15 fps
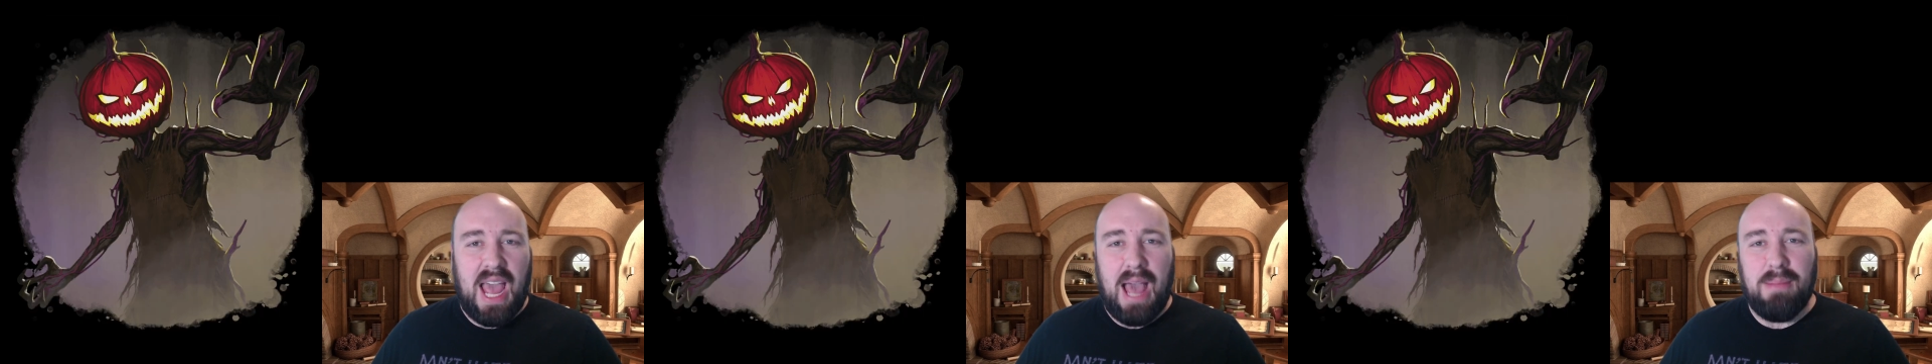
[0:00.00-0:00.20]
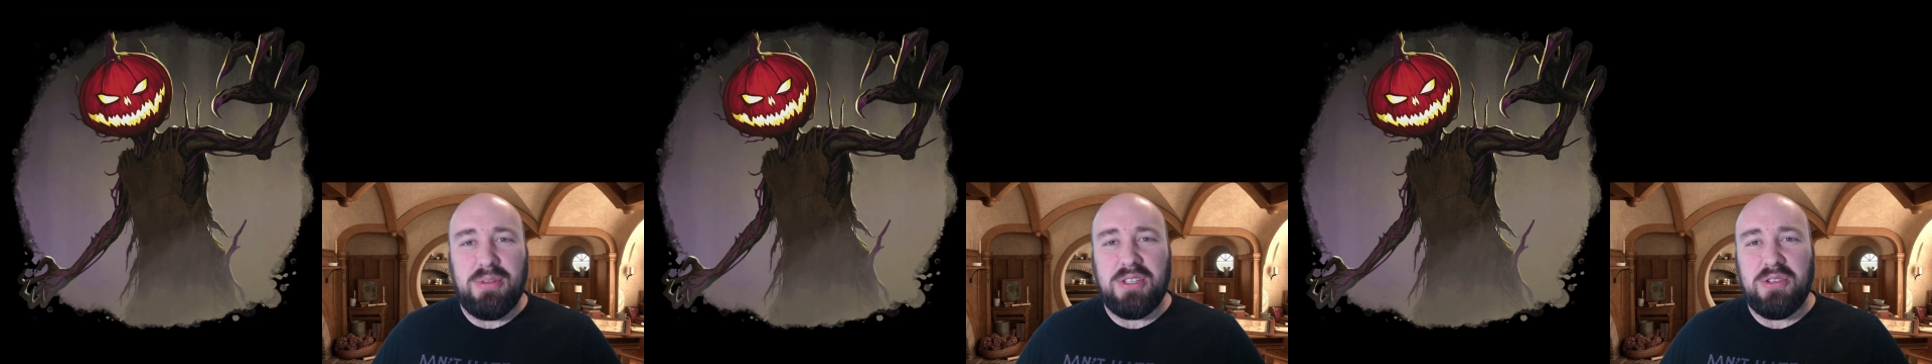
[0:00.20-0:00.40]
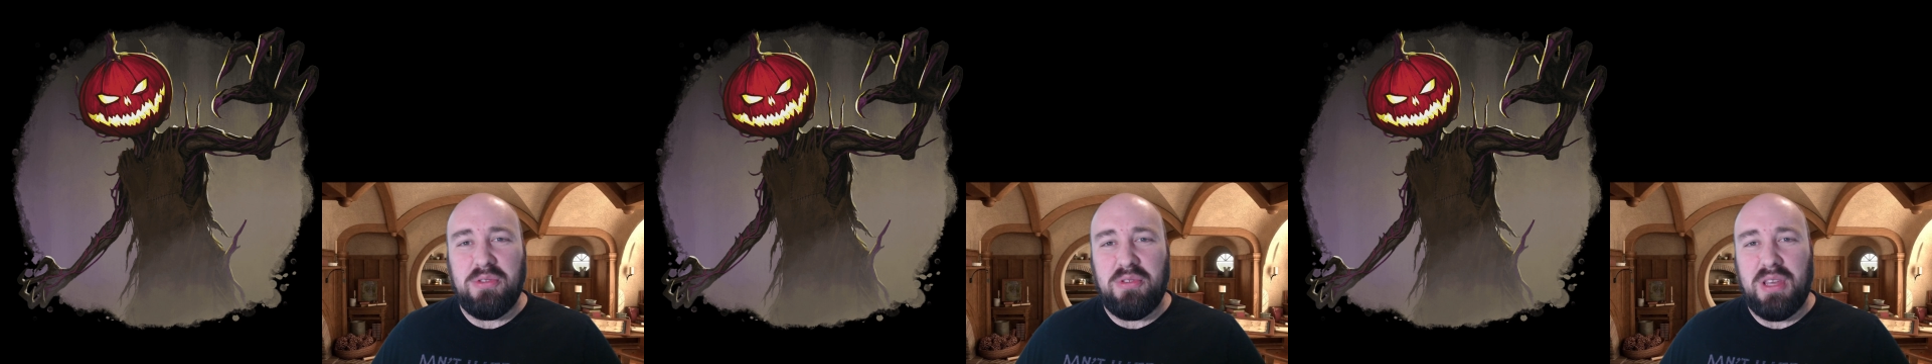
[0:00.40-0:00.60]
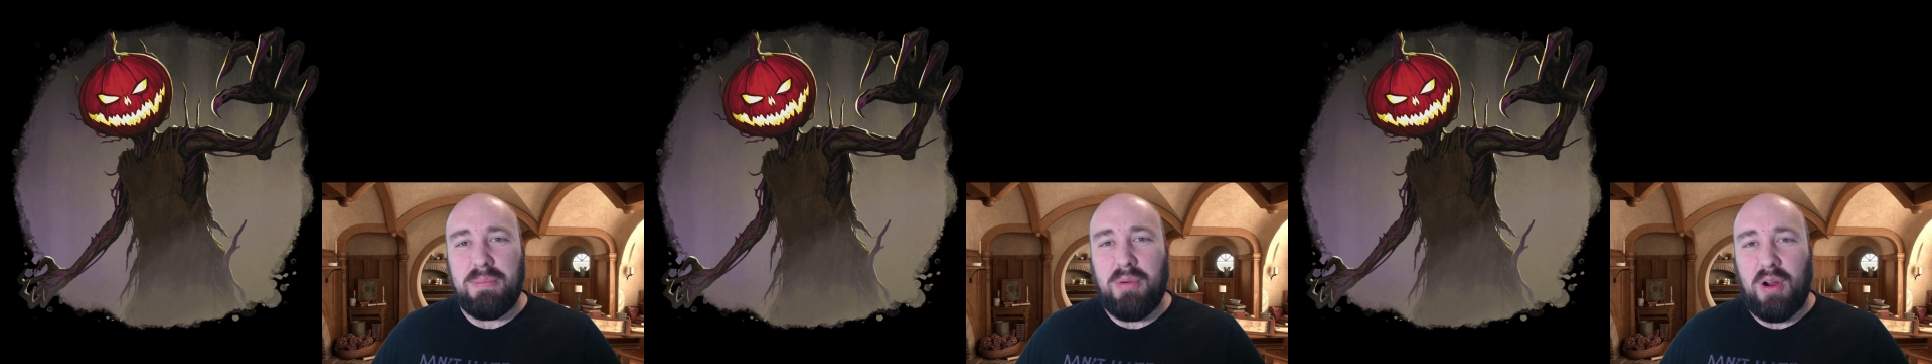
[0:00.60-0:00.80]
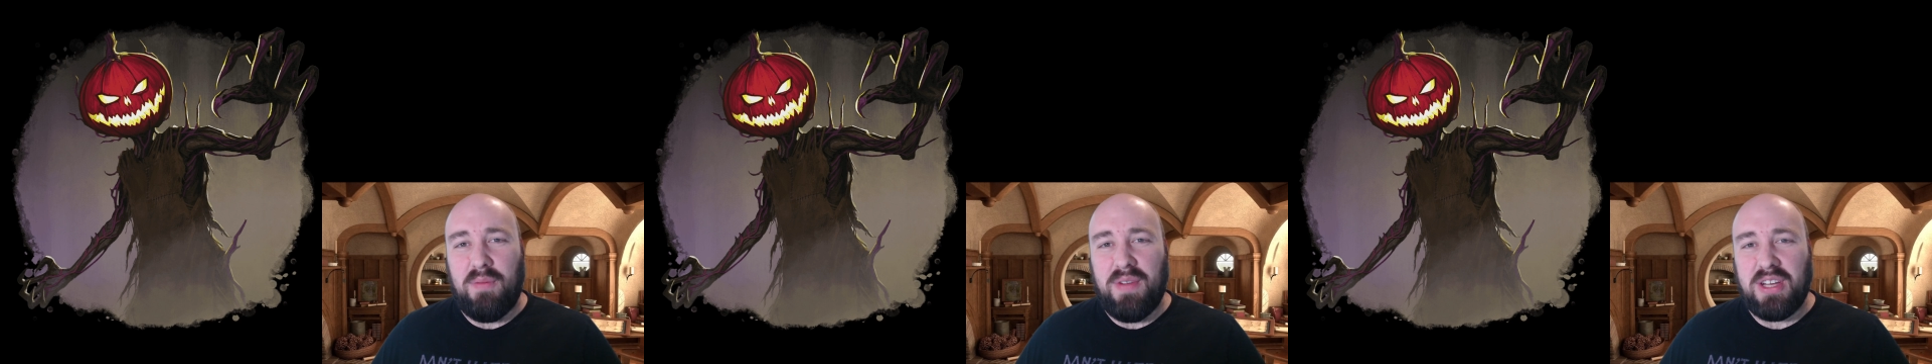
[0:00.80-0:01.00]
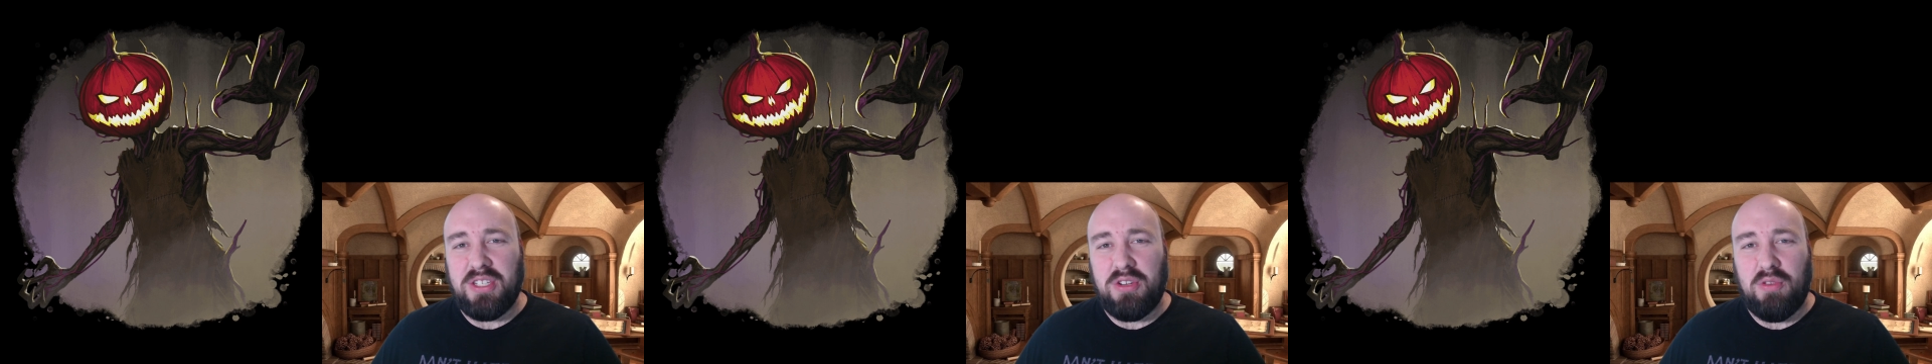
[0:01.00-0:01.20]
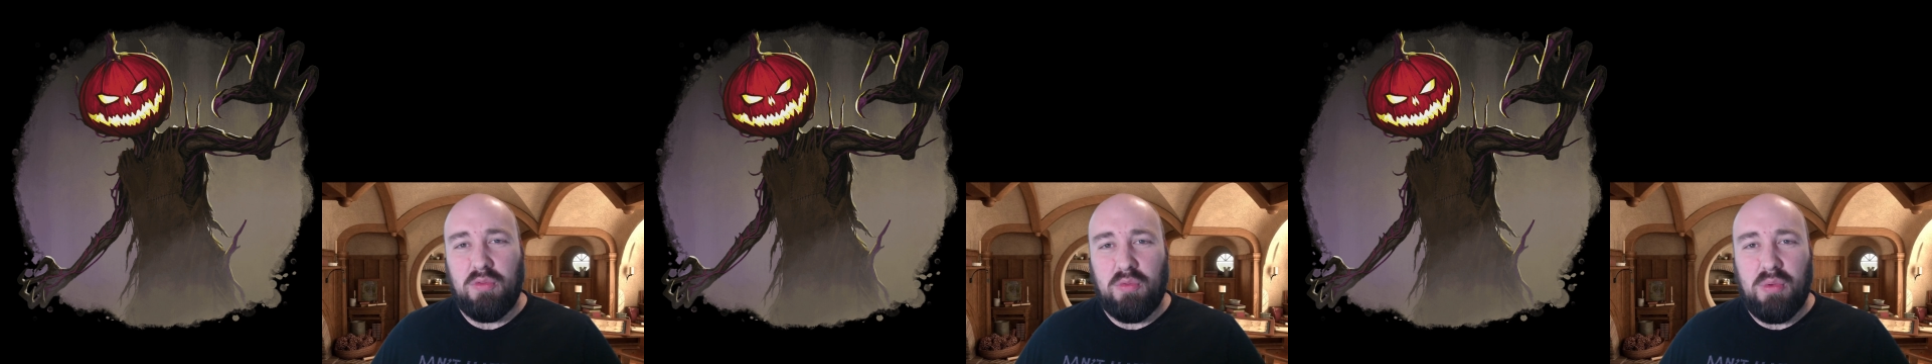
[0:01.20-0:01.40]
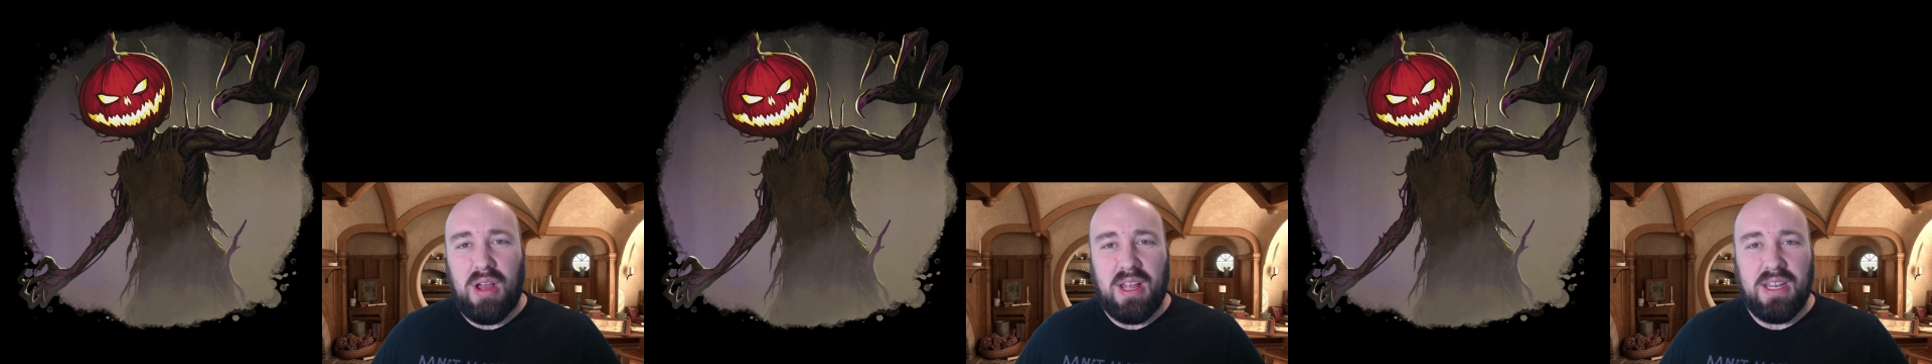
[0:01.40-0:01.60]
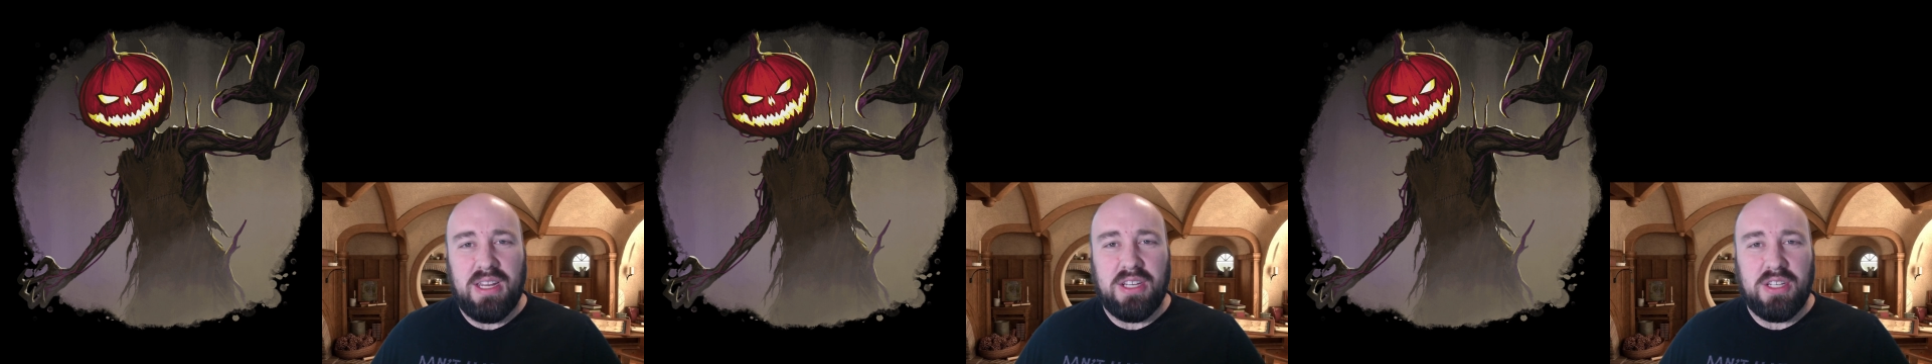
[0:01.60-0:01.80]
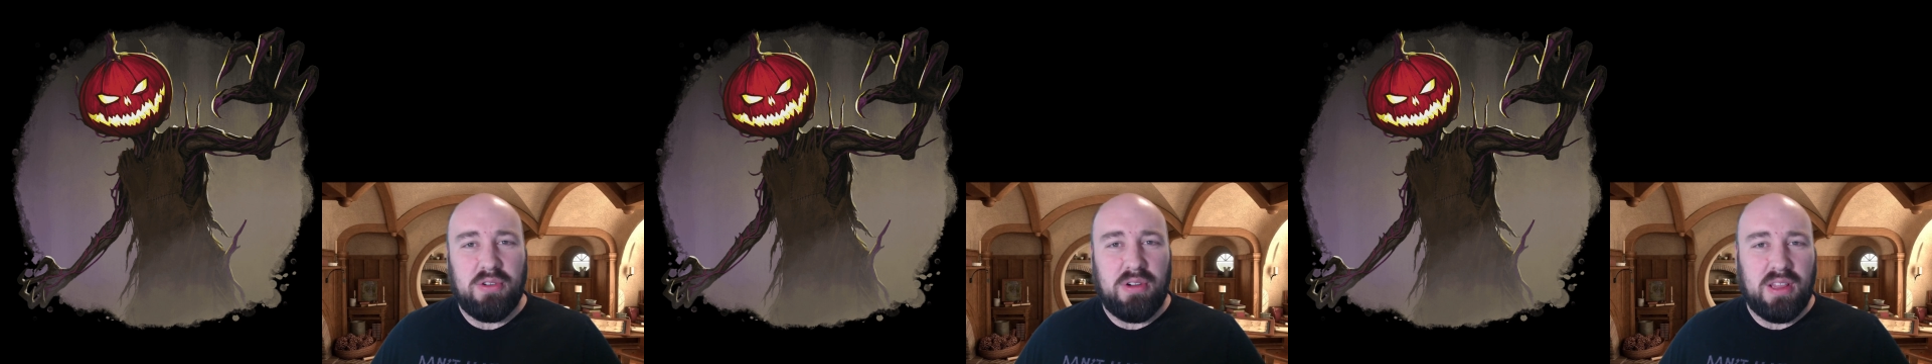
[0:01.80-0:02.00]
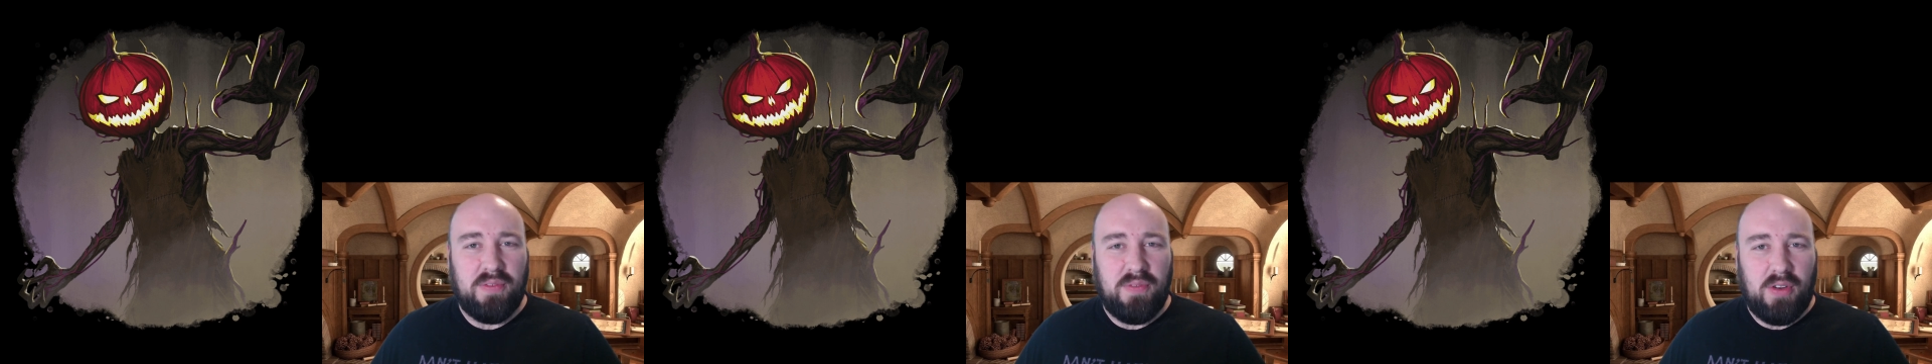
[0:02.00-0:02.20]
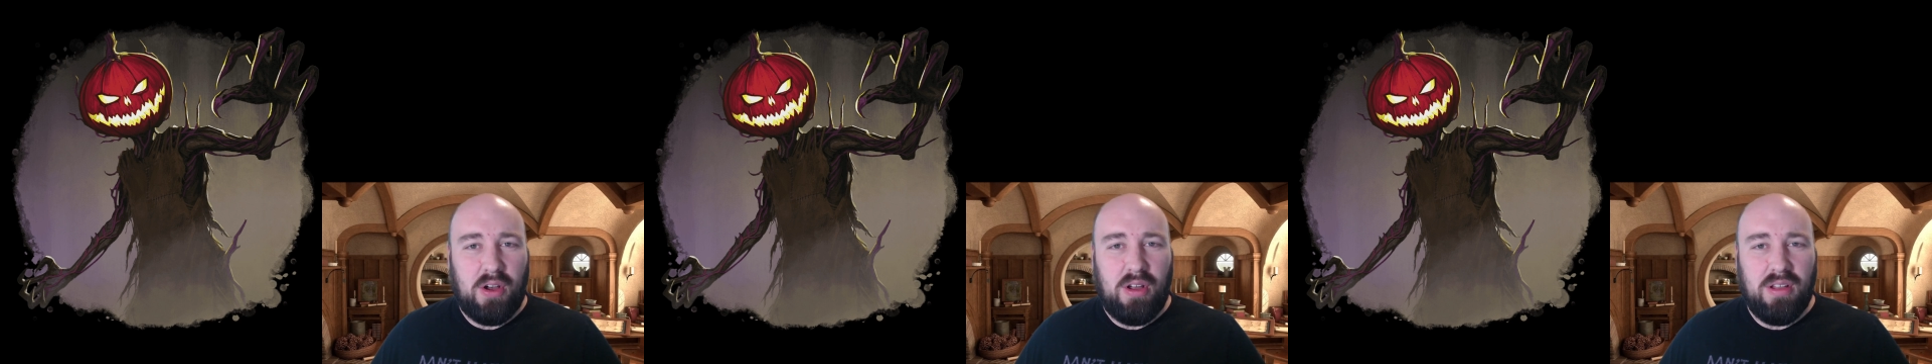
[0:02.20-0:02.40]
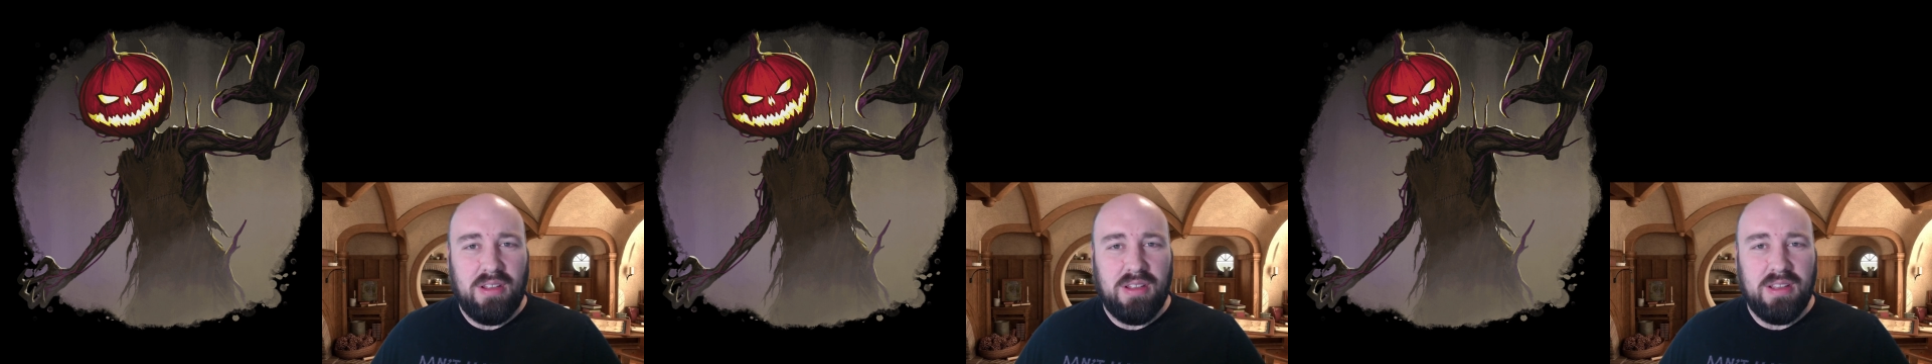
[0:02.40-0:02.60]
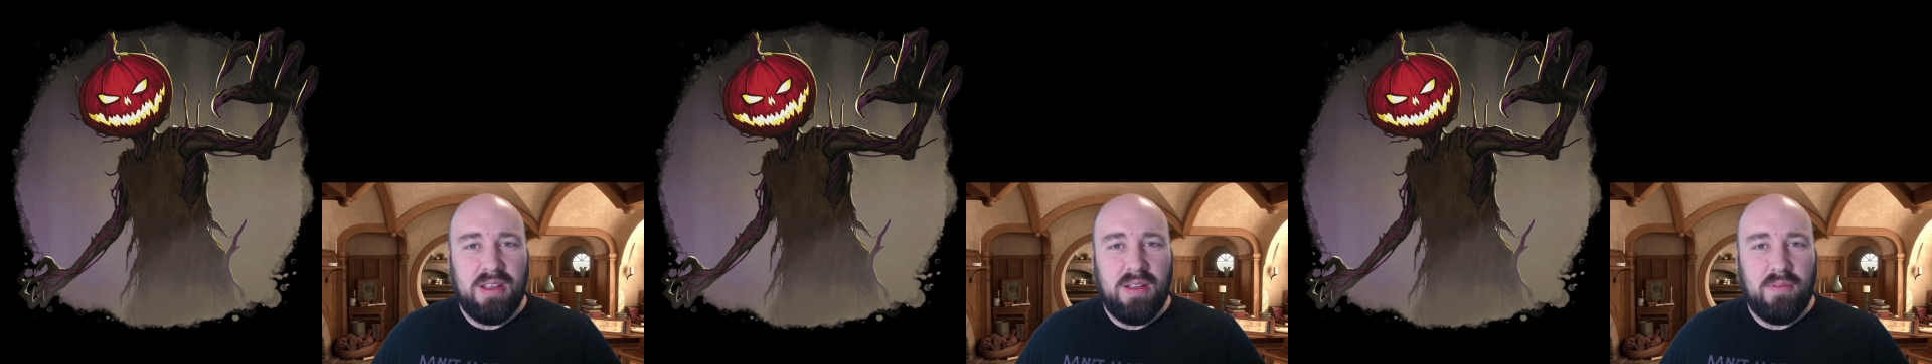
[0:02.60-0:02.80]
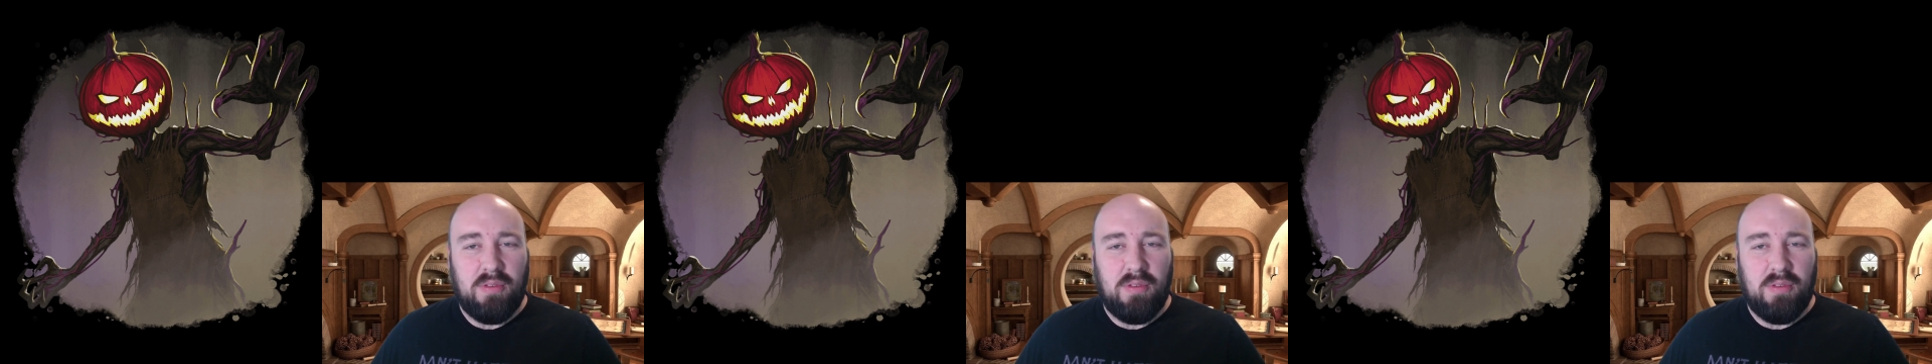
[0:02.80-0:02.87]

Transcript: absolutely perfect to run during the fall